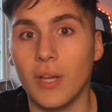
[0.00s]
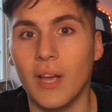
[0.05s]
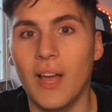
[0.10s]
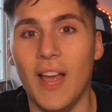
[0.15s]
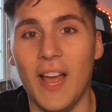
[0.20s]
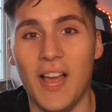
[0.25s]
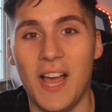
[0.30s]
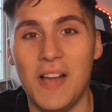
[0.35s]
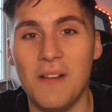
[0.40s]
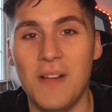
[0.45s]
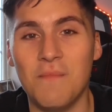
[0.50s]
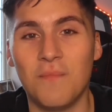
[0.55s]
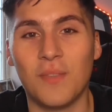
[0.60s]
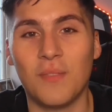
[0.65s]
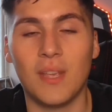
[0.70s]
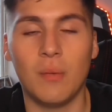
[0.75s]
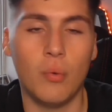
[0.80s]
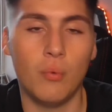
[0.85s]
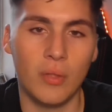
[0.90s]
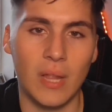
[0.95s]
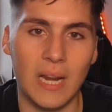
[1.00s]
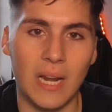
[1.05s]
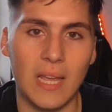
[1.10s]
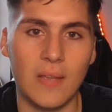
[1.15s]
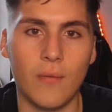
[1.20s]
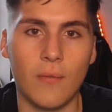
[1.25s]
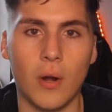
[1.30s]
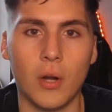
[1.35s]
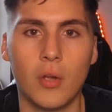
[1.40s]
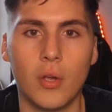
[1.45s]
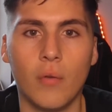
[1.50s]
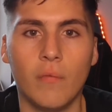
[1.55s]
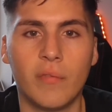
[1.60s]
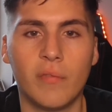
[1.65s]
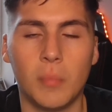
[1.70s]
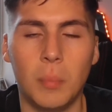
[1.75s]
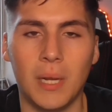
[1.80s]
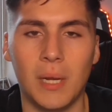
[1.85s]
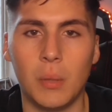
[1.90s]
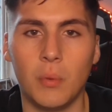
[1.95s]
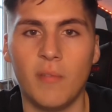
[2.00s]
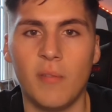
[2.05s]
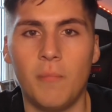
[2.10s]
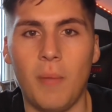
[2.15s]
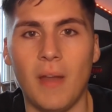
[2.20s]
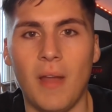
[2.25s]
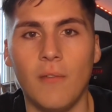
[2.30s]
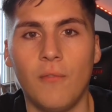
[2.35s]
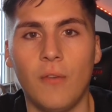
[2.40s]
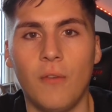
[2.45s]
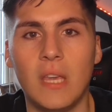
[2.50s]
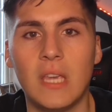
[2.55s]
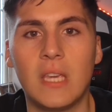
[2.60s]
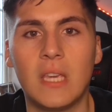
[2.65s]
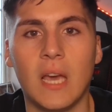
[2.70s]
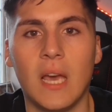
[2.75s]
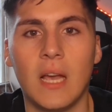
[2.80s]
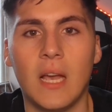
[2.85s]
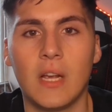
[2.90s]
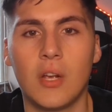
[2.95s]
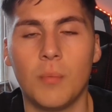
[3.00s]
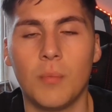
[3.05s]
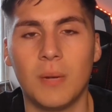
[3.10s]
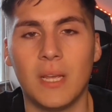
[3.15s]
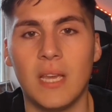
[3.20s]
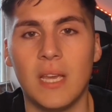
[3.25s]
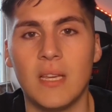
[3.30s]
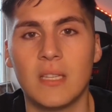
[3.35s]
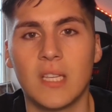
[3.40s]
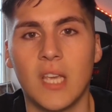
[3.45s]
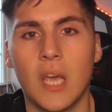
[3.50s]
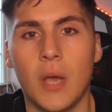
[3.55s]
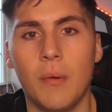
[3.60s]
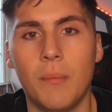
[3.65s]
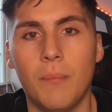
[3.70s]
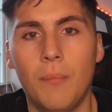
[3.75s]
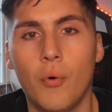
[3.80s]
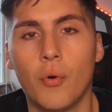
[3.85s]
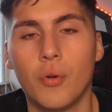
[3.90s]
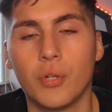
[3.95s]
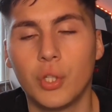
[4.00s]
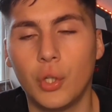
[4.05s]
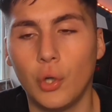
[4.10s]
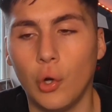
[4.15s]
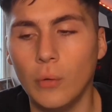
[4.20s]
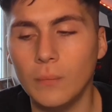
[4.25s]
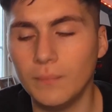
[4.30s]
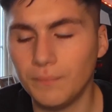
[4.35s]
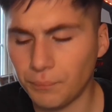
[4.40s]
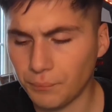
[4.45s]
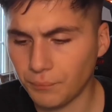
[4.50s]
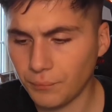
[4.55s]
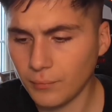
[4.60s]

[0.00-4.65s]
He won the league very comfortably with Benfica a couple of years ago in Portugal.